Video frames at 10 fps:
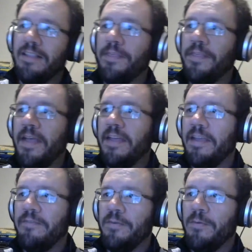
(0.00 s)
to thank
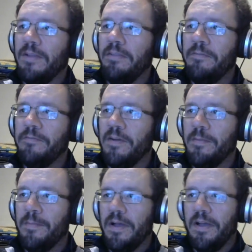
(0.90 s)
everyone from
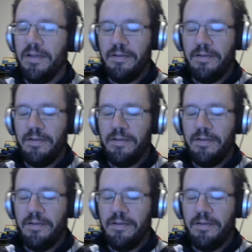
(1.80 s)
I'd